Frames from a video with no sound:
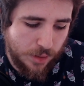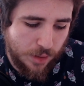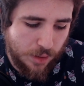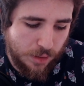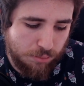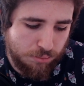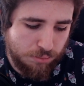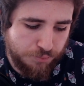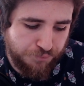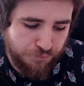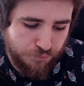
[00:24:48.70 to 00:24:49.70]

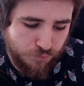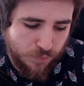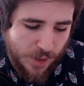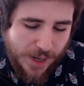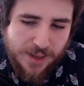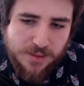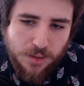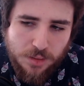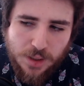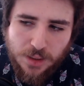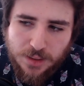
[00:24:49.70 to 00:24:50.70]
don't
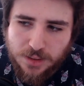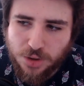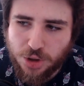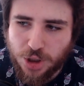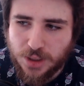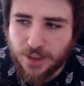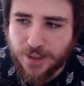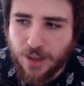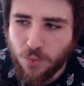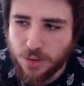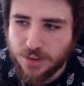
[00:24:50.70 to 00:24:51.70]
think that
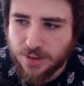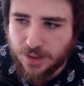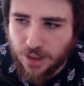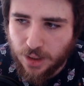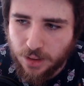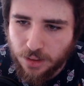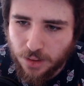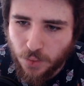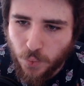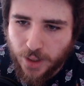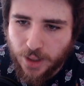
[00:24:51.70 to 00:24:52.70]
GTK was a thing
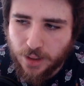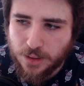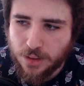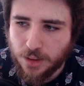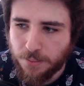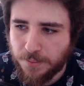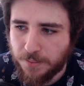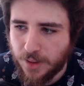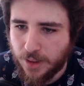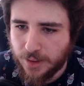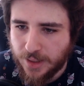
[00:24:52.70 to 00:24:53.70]
when
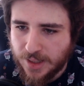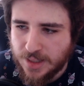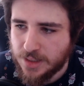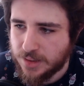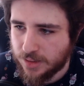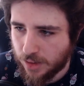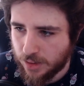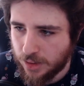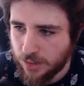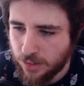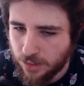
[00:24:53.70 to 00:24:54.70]
KDE
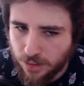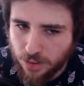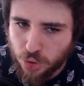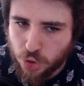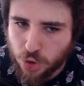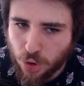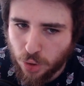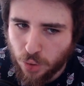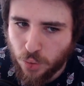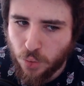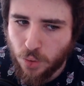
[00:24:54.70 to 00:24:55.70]
started.
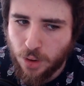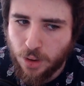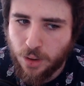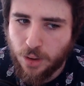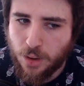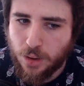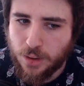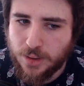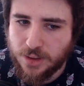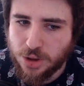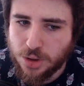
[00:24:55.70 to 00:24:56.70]
So
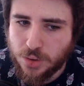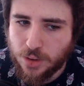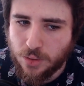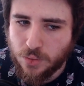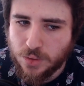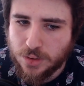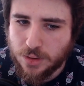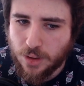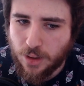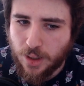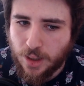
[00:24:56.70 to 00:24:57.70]
they just used
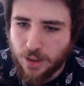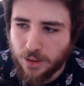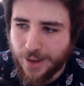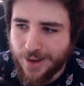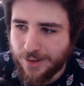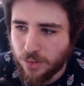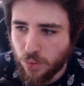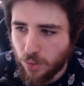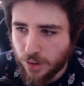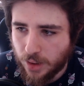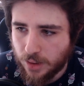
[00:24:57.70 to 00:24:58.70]
a
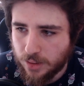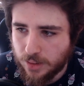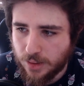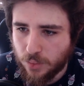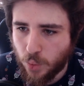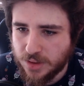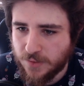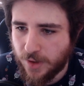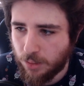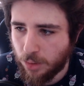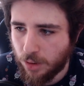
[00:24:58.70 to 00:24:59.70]
toolkit that was
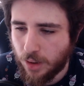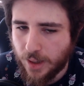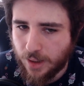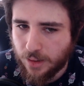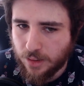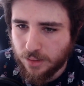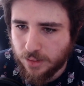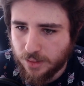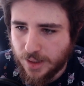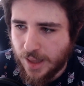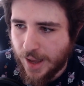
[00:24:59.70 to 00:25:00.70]
available and
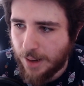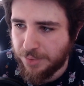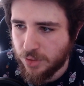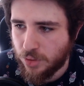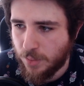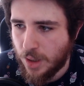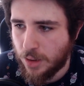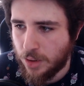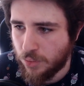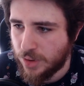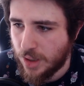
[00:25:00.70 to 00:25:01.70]
that happened to be
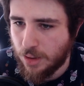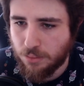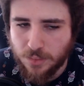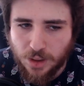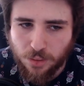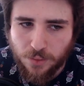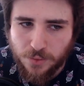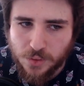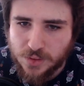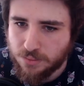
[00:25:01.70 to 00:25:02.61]
Qt. They could have used